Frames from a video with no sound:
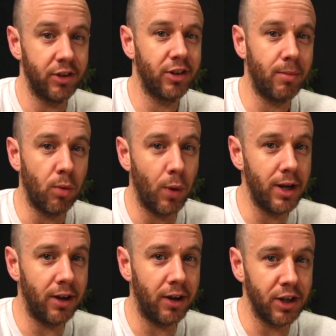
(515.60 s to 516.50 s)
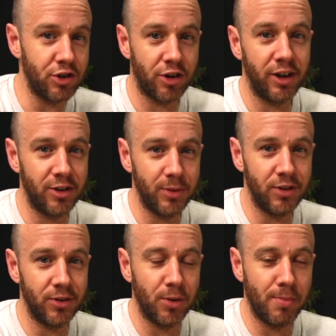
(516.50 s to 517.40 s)
example, when I tried to
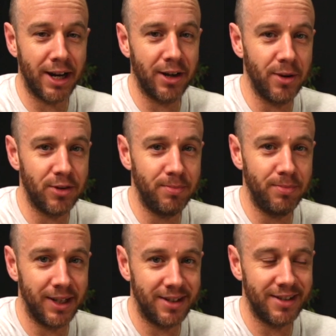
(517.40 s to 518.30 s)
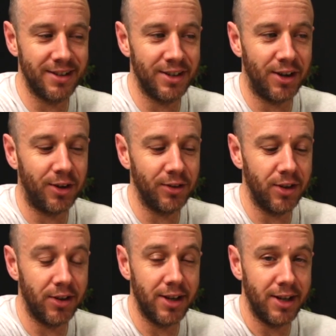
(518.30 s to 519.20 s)
install macOS Big Sur
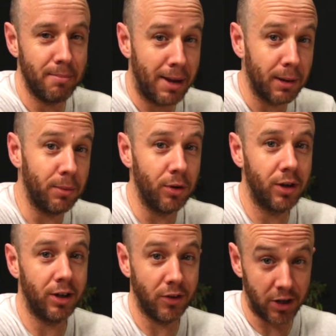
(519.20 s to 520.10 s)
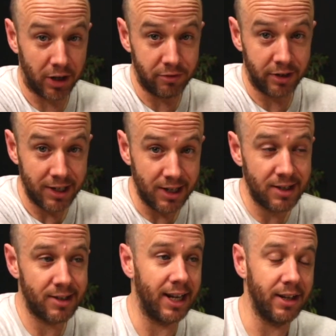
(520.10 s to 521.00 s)
on the MacBook on the night of
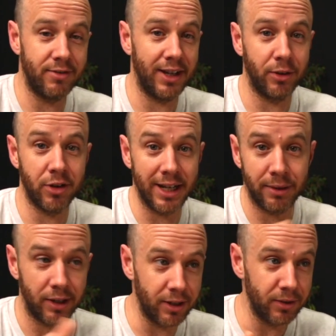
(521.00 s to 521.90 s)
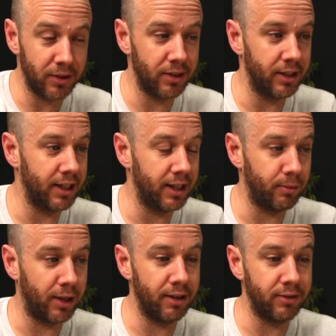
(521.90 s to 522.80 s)
release and it failed to download and
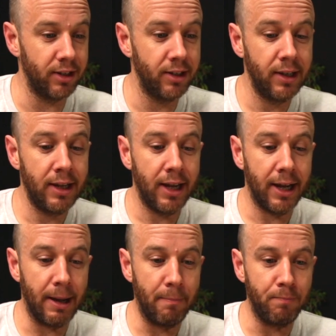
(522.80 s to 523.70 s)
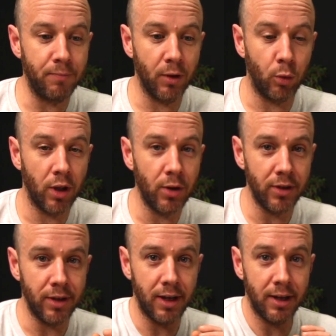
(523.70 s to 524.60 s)
what have you, although
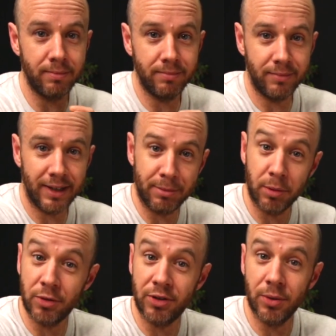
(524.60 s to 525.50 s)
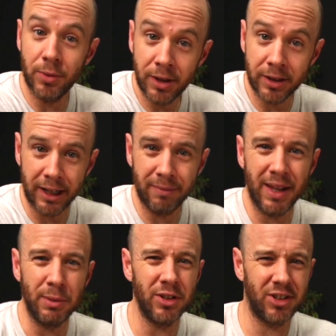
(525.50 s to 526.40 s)
the laptop was still working,
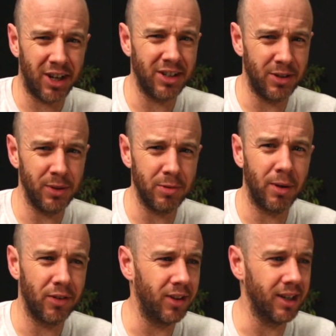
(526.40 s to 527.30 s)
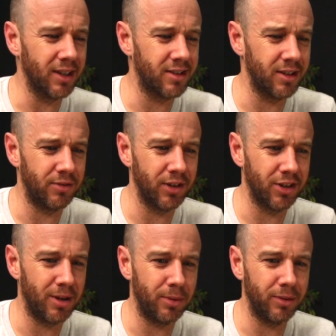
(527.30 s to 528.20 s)
it started doing some odd things. So for
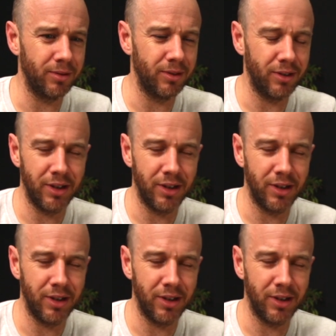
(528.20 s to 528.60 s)
example,